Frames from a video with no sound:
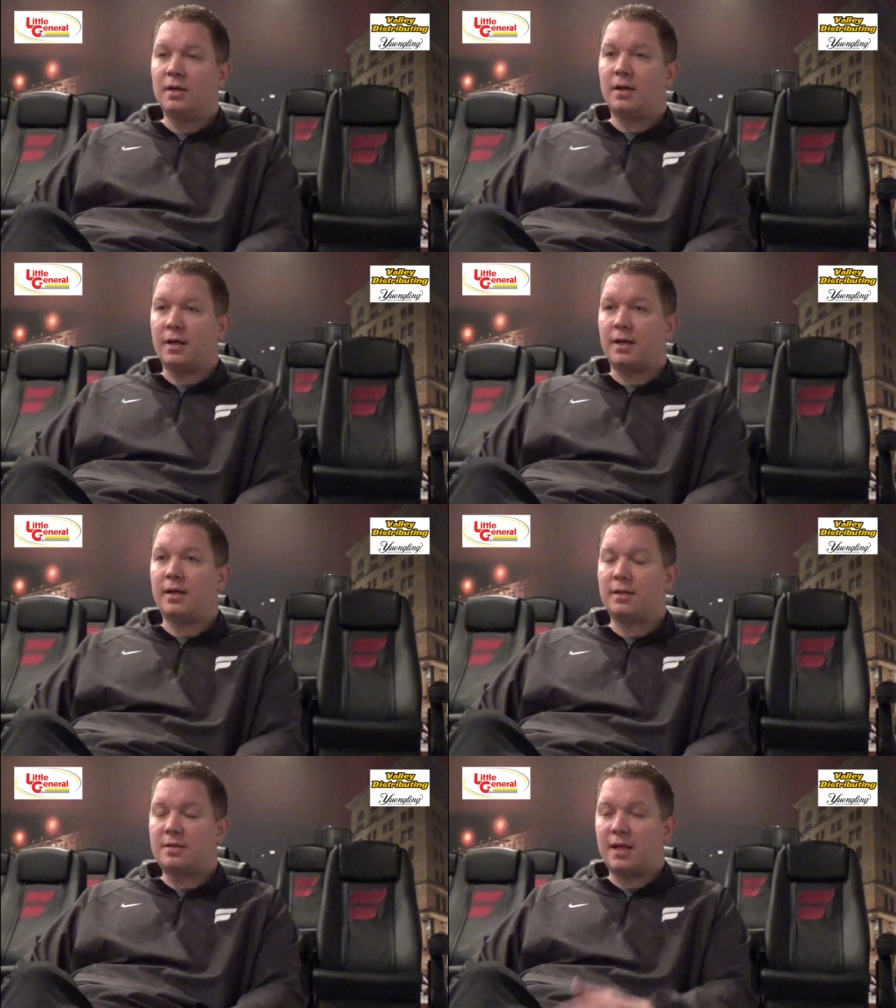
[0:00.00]

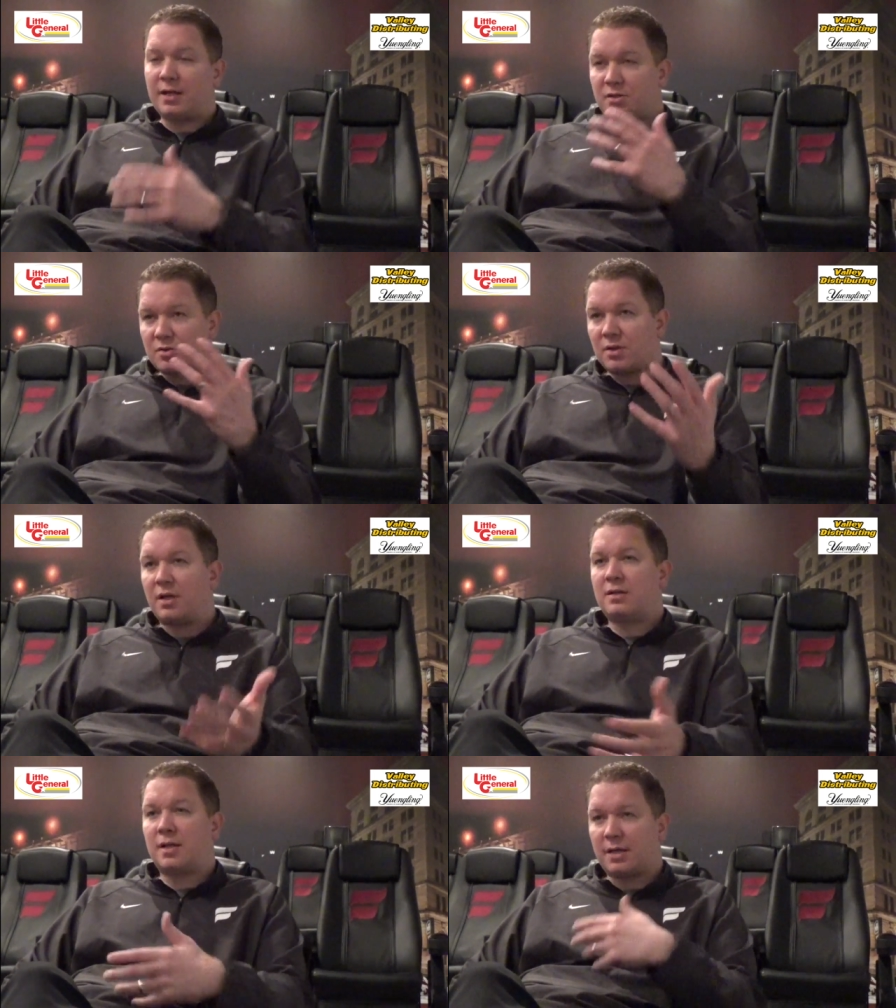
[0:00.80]
It
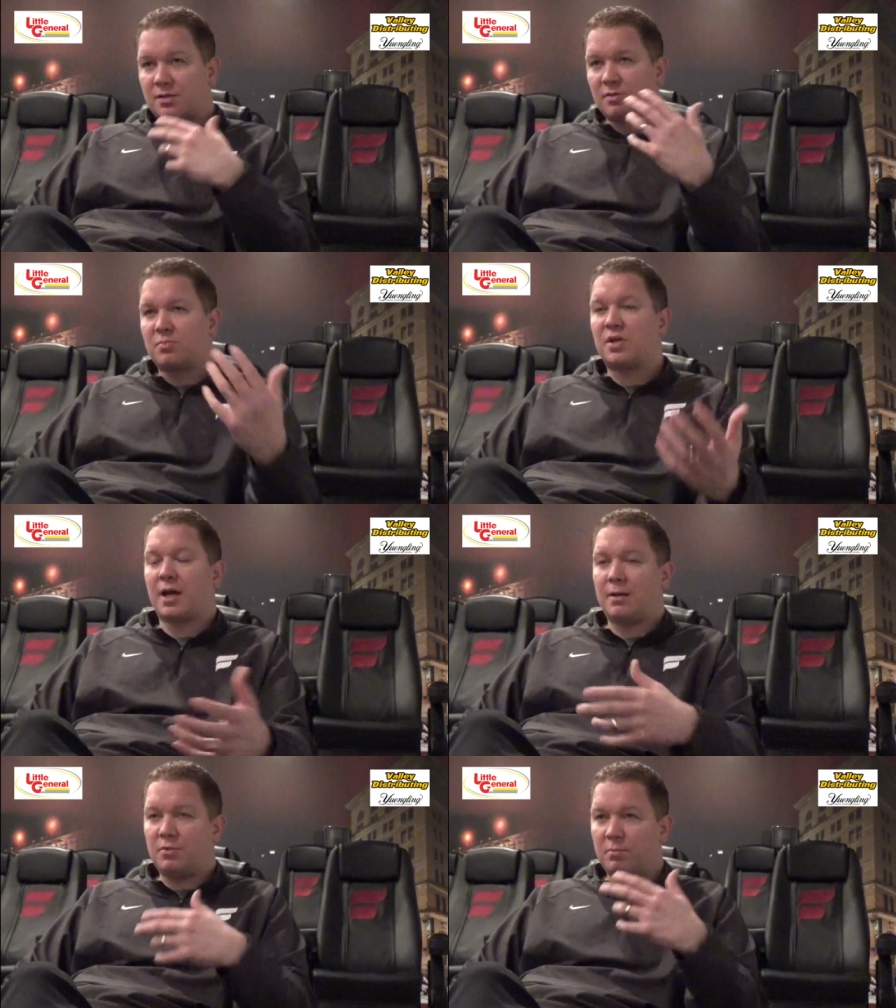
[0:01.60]
takes some
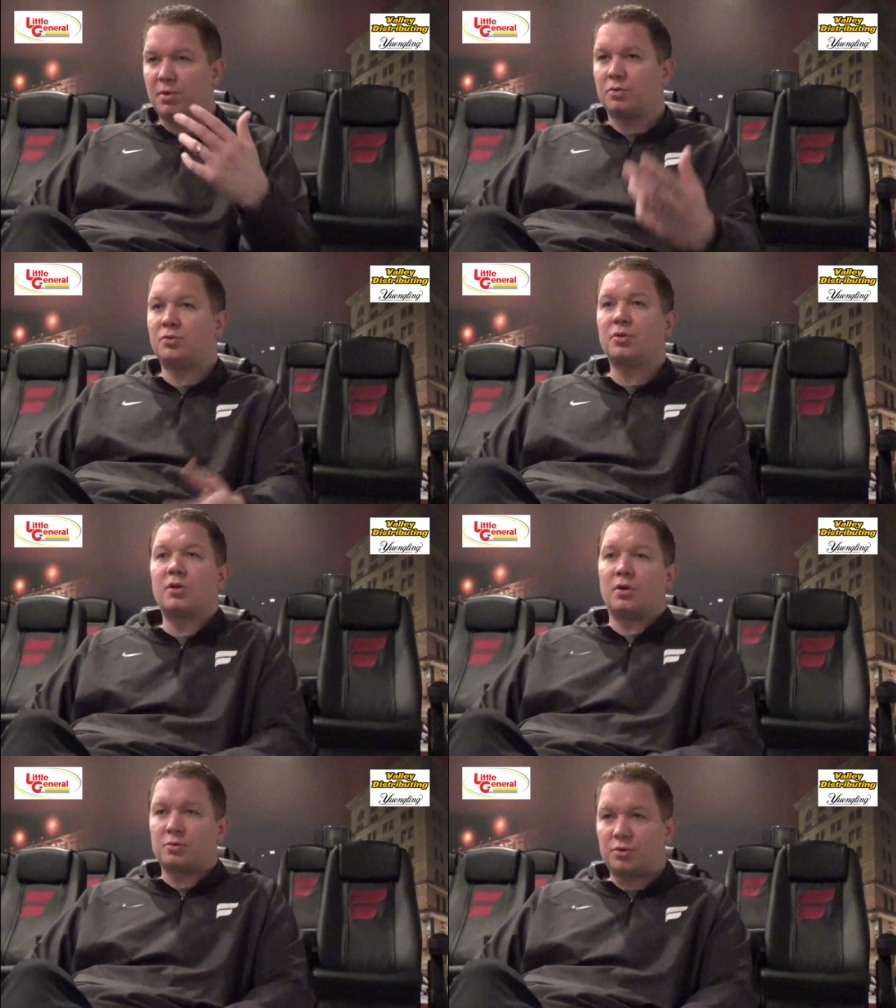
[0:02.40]
time to build your
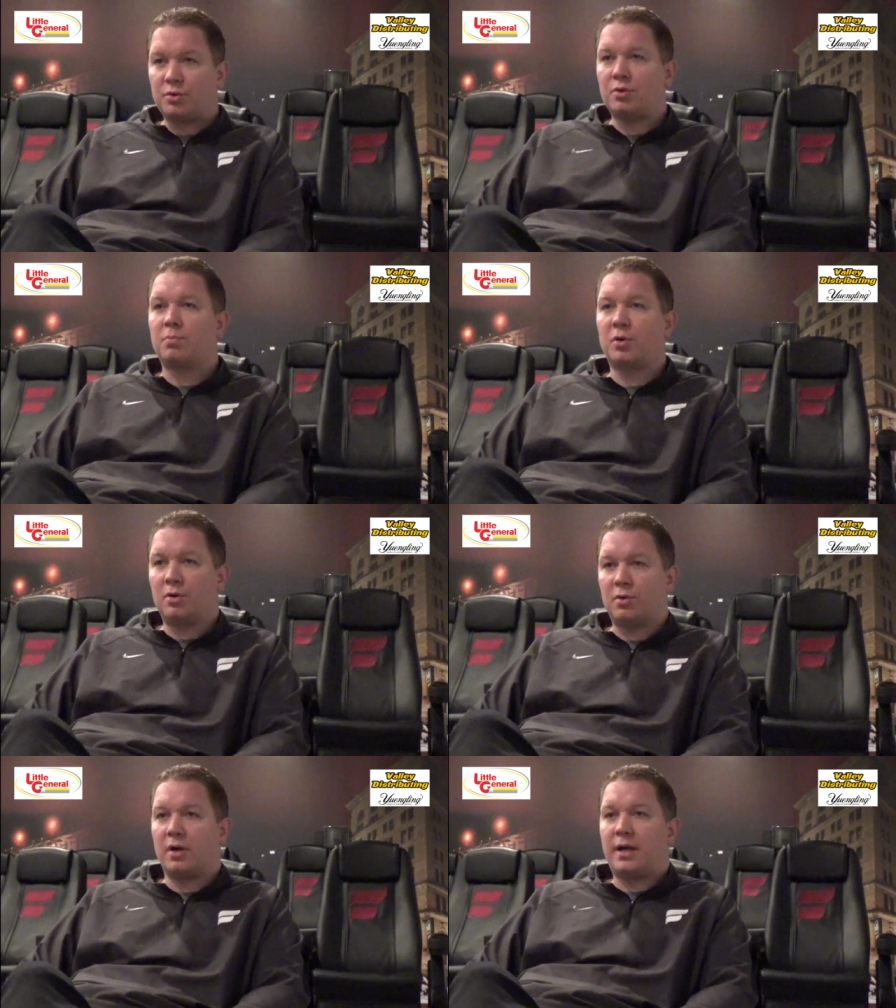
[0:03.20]
culture and your
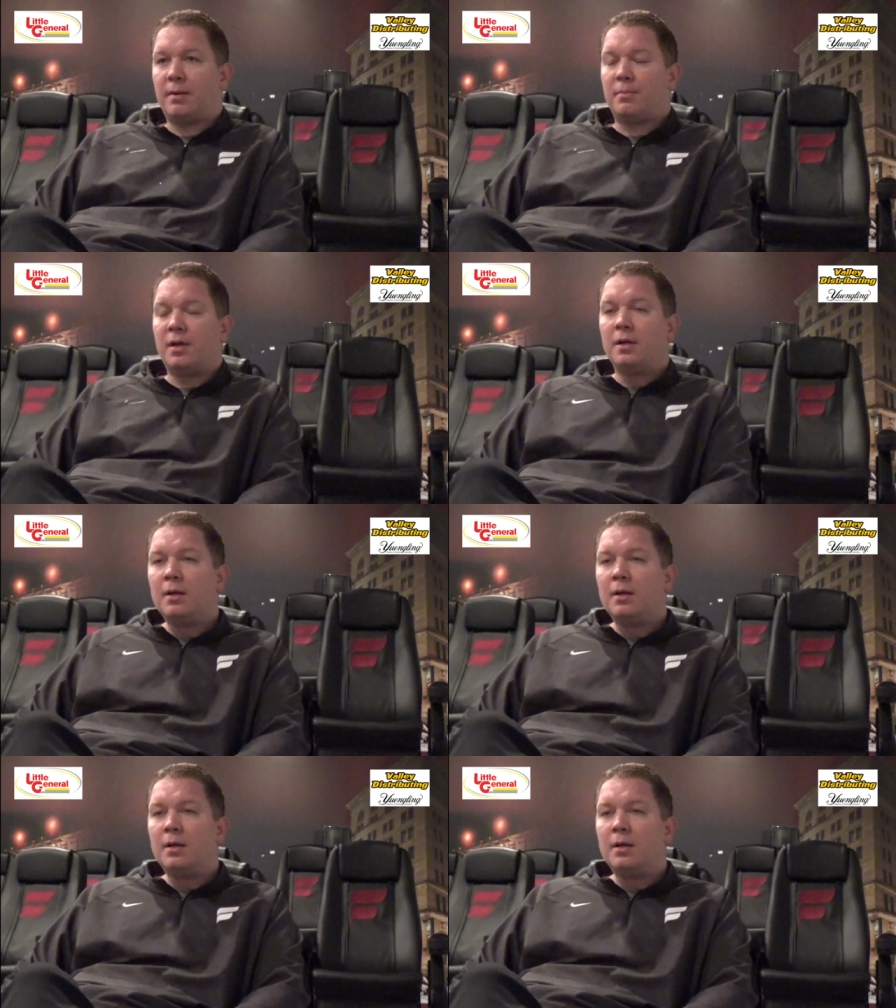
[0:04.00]
program,